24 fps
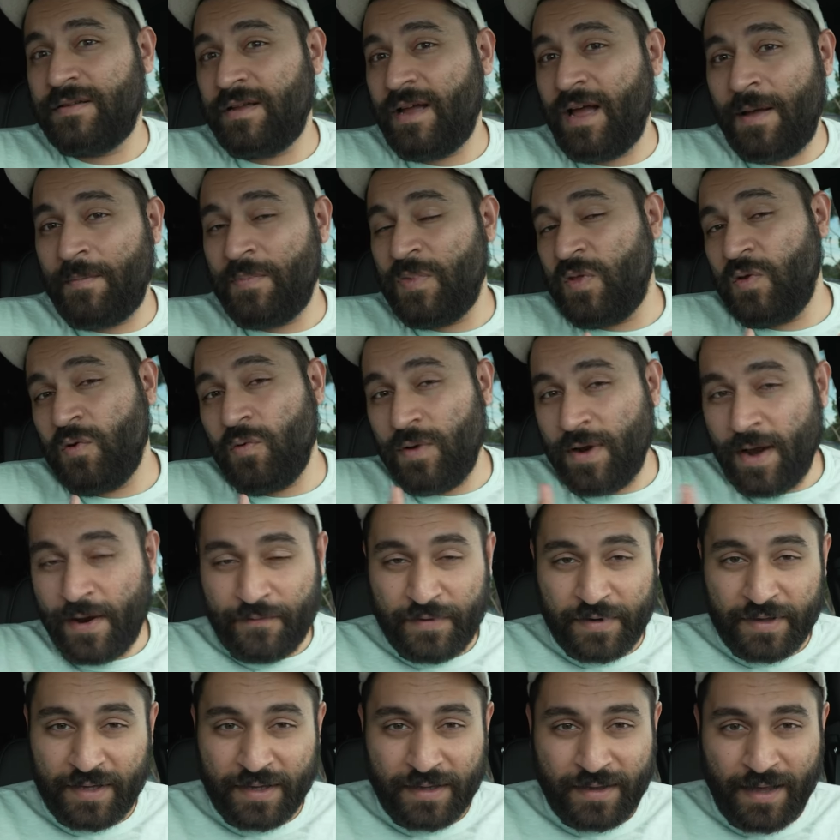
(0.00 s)
I'm doing
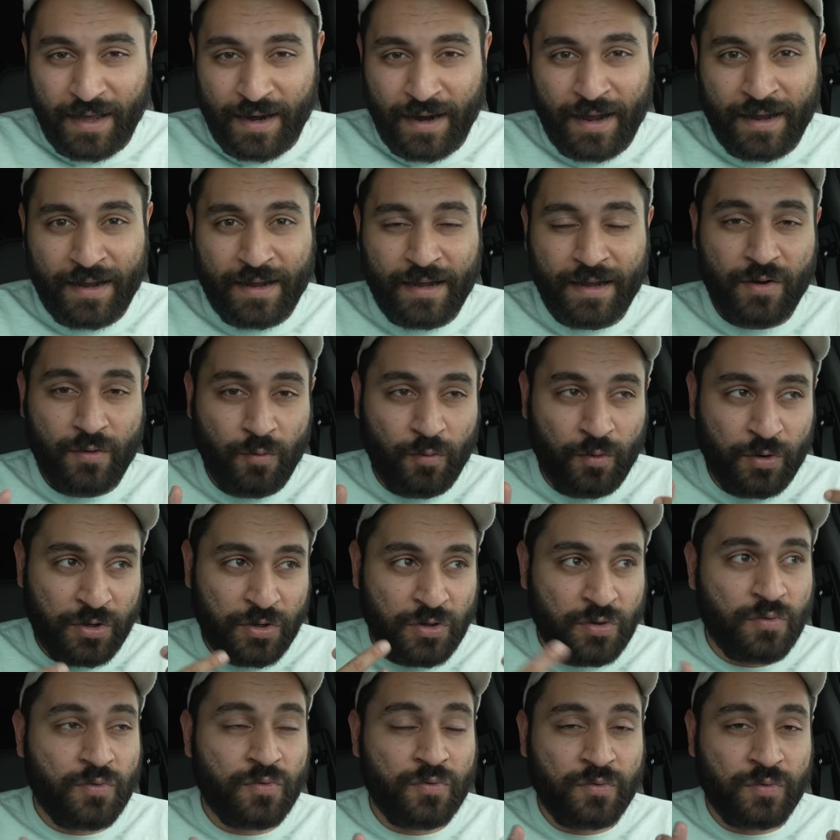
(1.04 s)
everything that I would
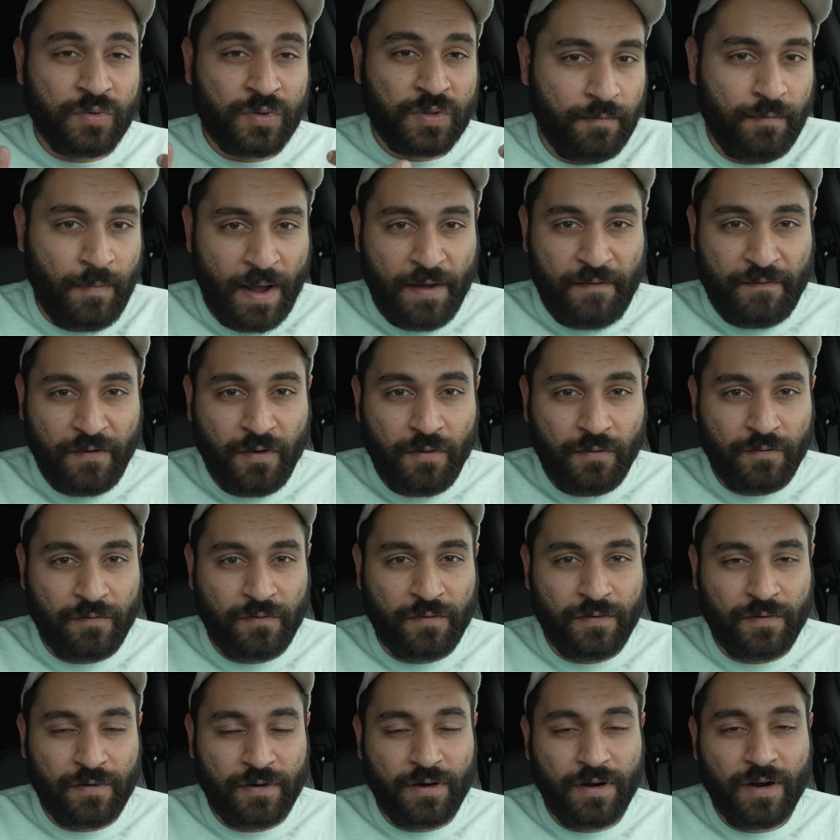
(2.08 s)
use my phone
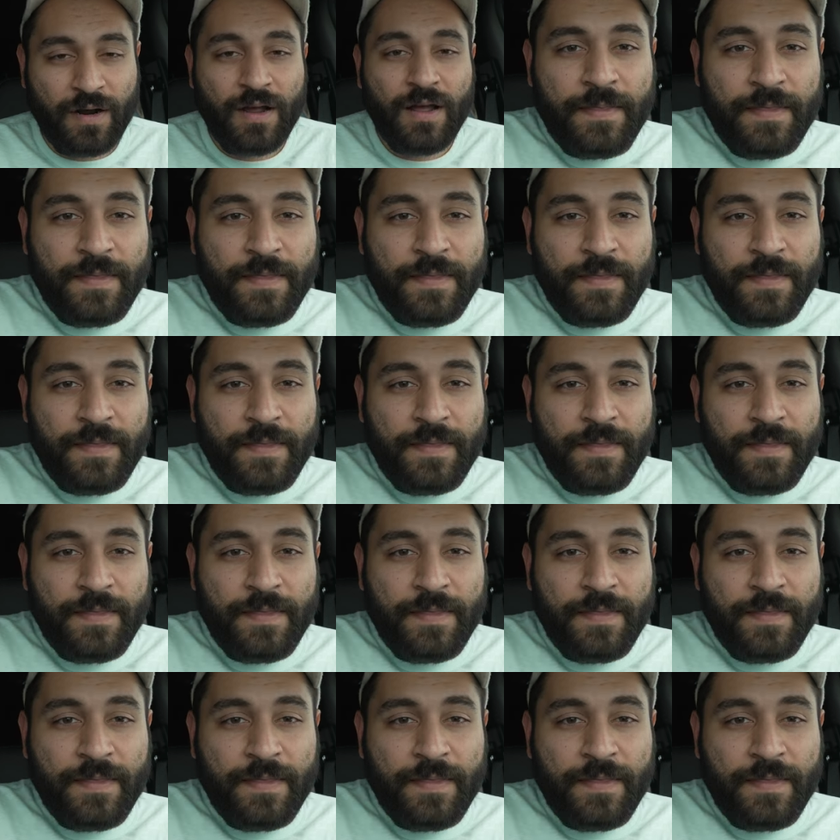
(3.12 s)
for.